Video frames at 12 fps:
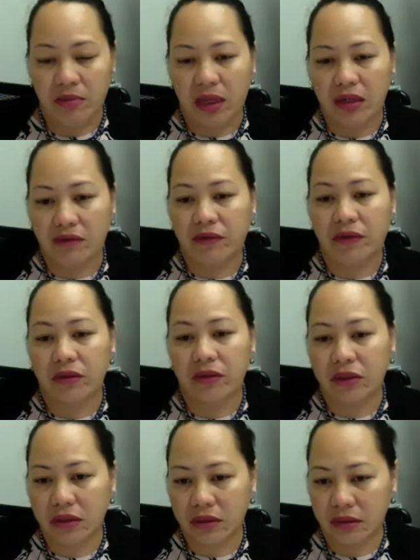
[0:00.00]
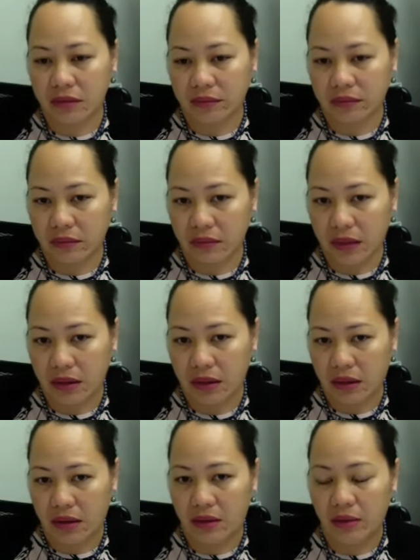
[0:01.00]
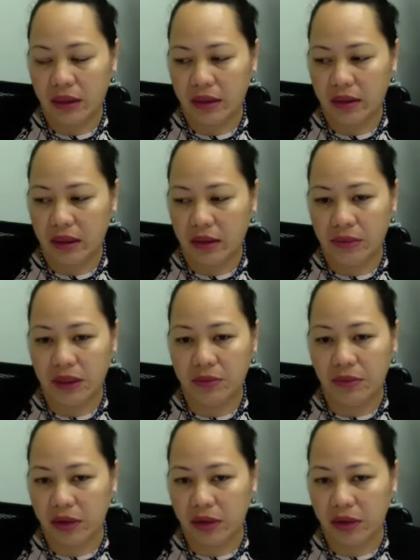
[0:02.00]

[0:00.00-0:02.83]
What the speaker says: money first, you know, than people.